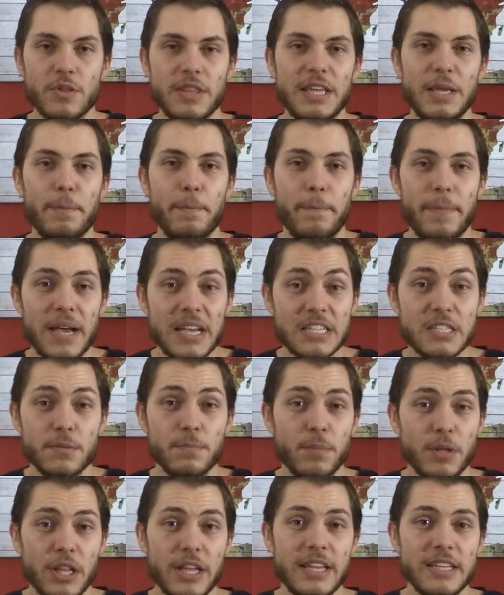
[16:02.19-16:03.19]
the best
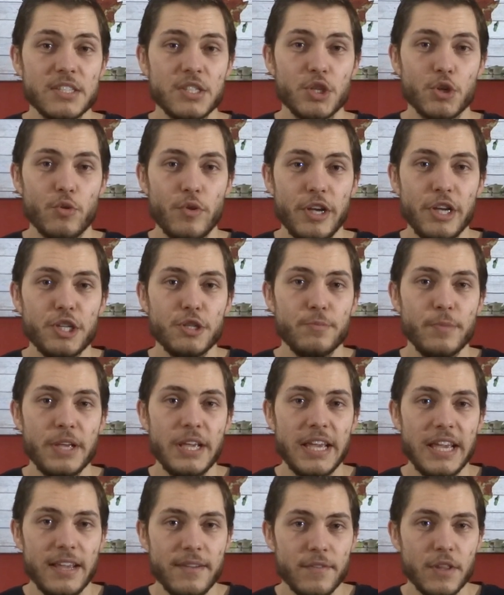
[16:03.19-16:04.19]
place to reach
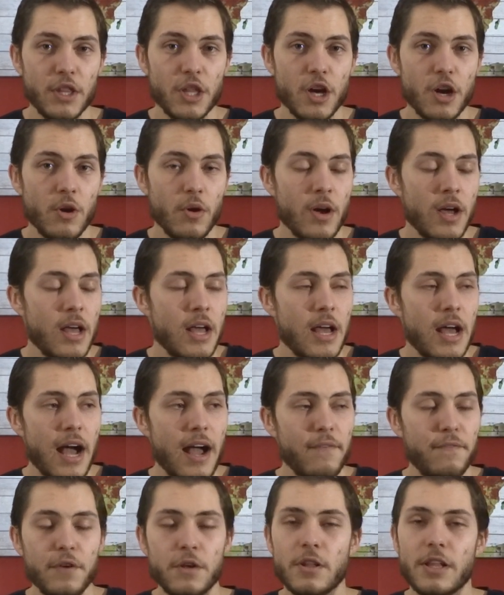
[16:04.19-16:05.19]
me, even though
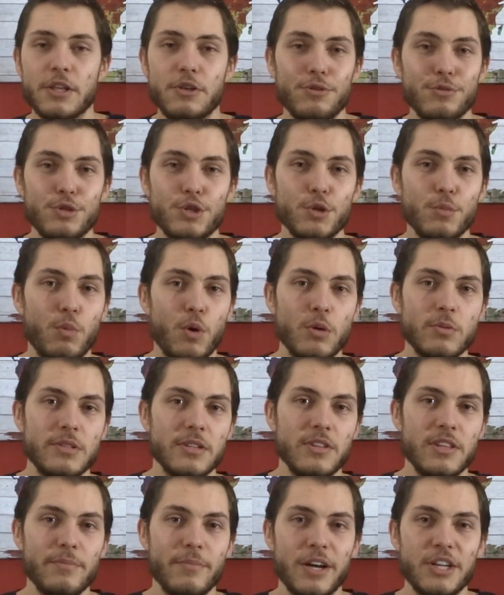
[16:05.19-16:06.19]
I feel like YouTube won't
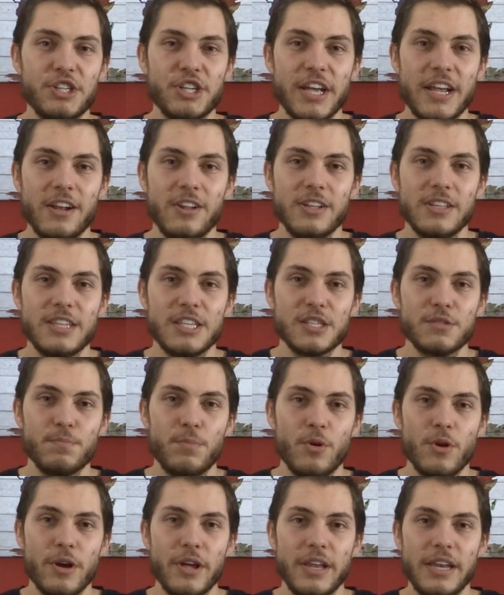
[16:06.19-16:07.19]
delete my channel at this
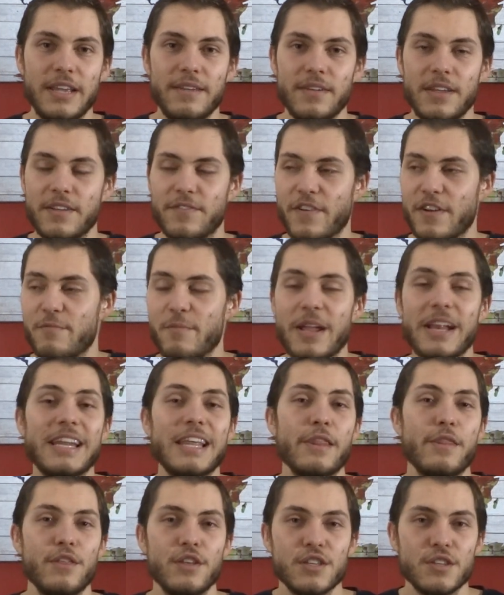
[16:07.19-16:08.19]
point, if I've made
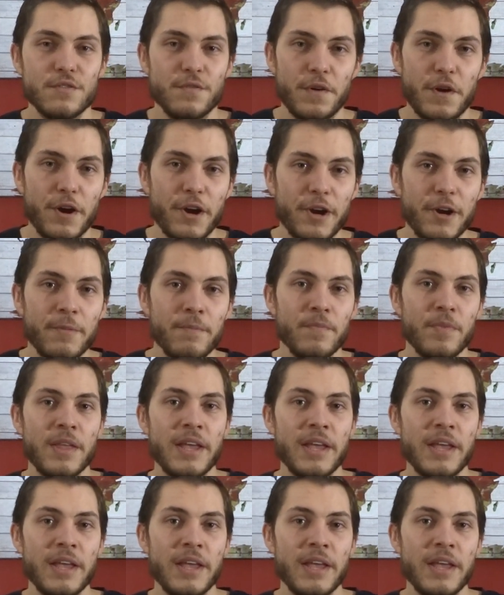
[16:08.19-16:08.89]
it this far.